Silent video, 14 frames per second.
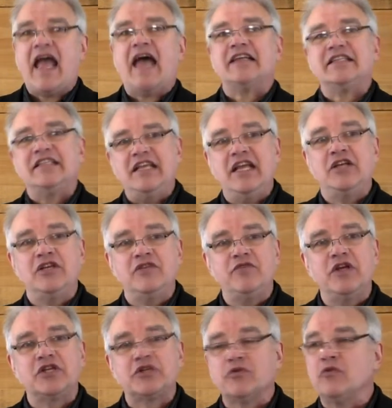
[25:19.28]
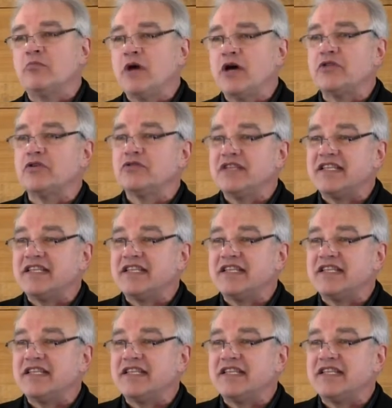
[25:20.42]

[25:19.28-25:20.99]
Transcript: as the individual mother